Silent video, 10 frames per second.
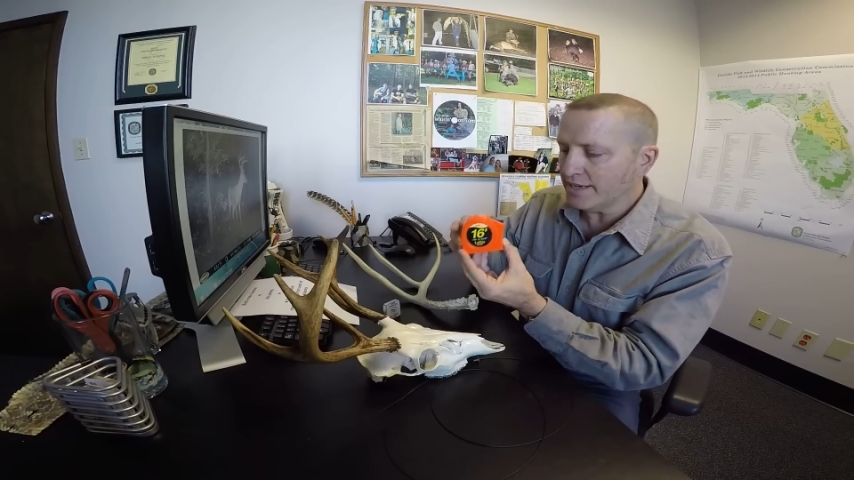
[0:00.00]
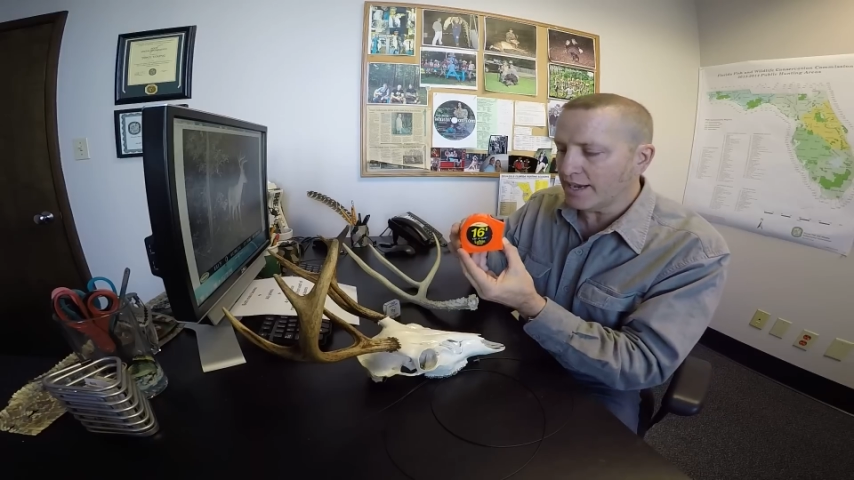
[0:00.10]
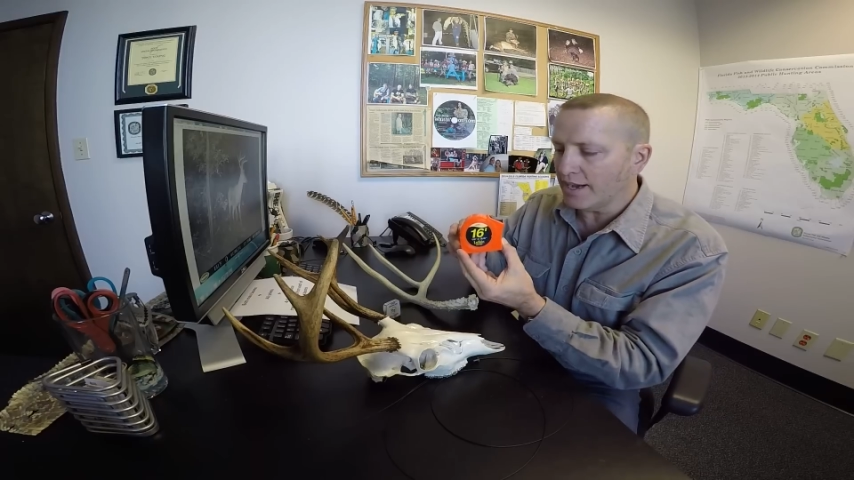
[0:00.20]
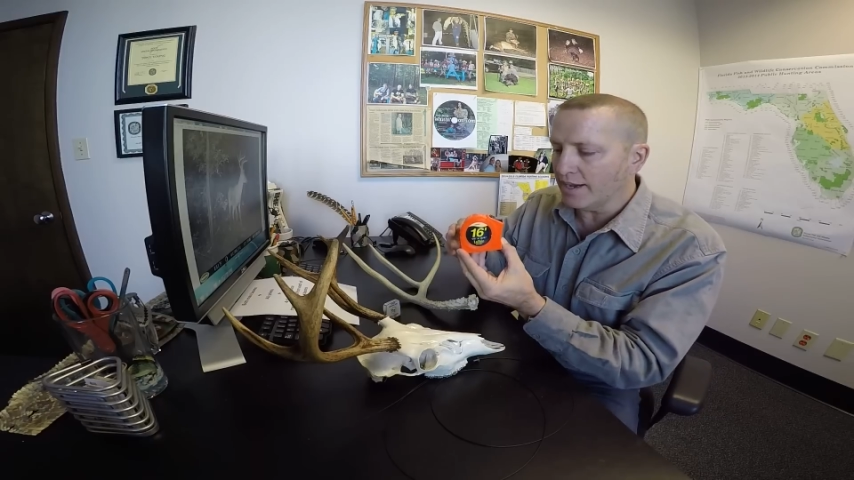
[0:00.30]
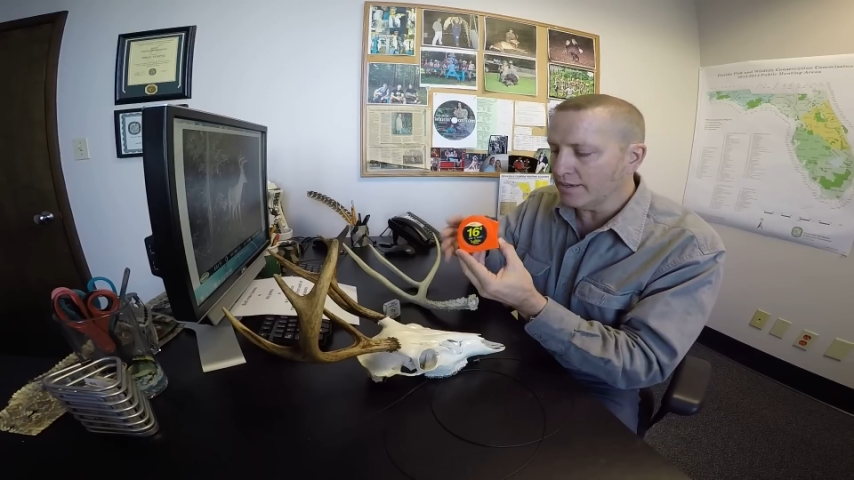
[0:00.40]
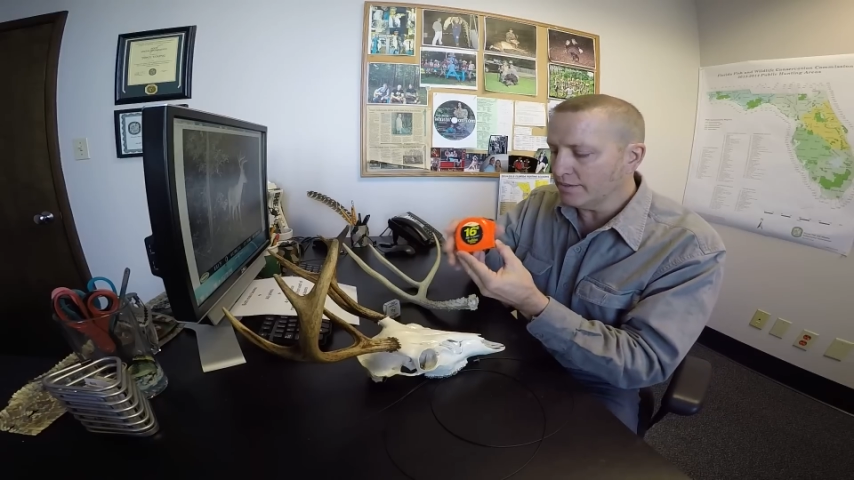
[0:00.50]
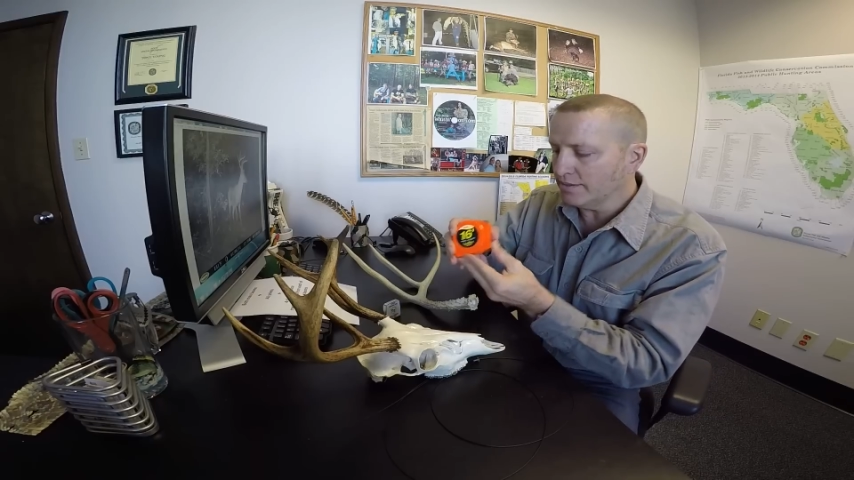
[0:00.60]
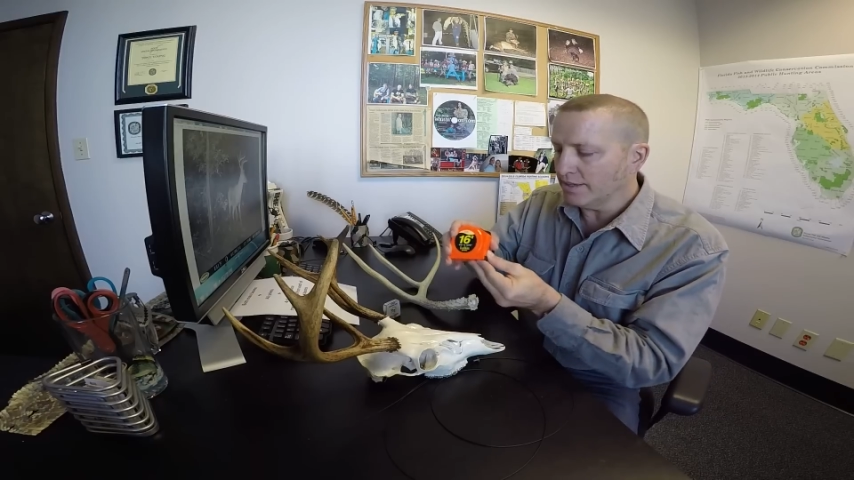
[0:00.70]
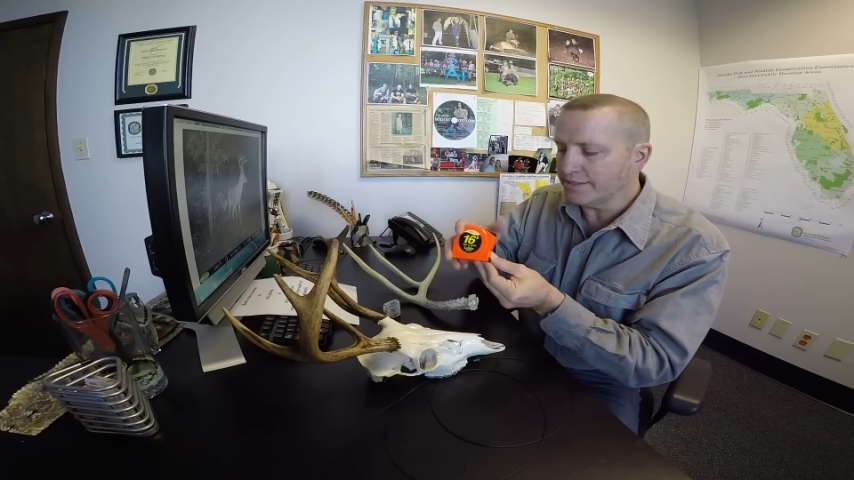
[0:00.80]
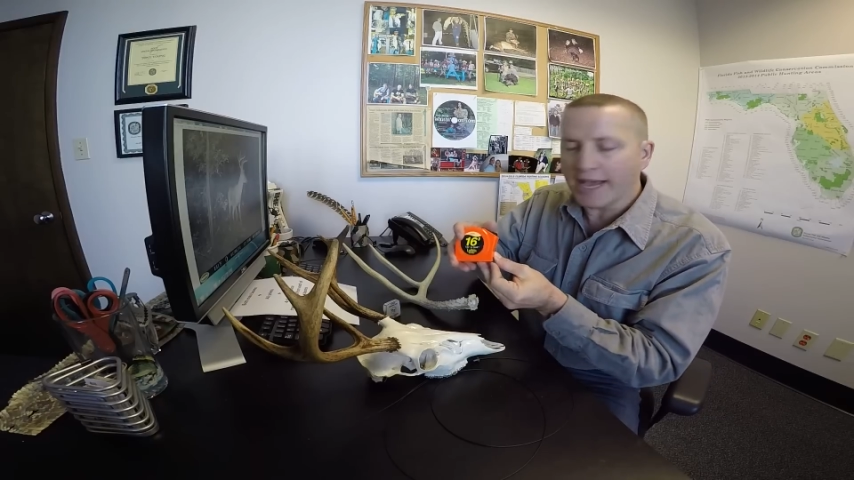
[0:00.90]
a
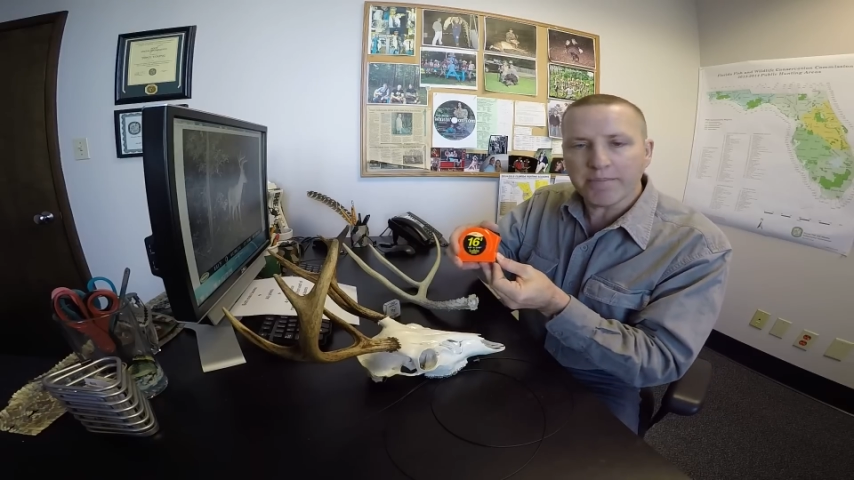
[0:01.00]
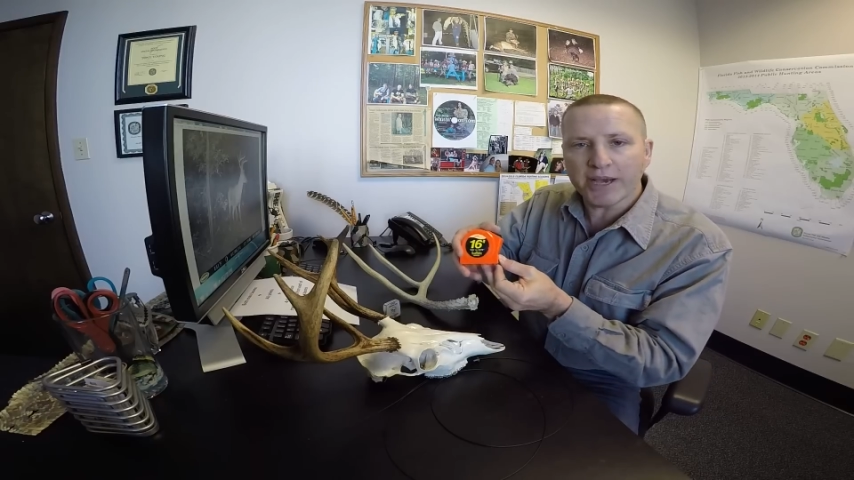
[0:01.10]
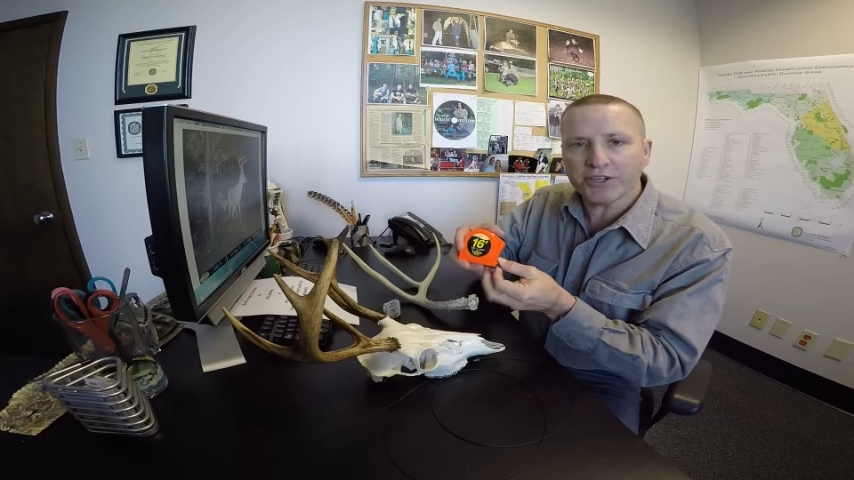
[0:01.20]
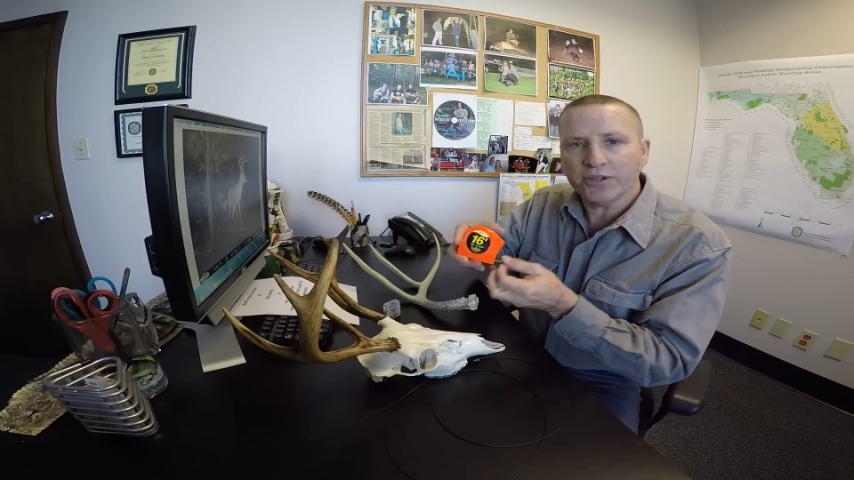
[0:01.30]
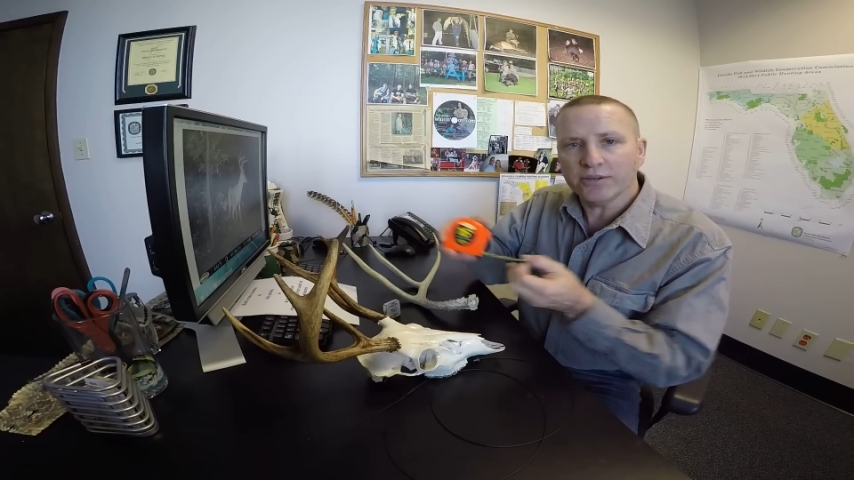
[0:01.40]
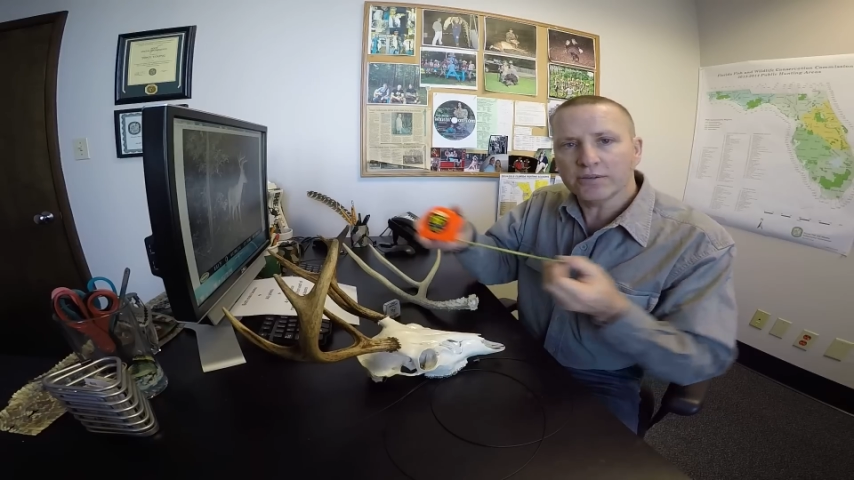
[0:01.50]
tape measure.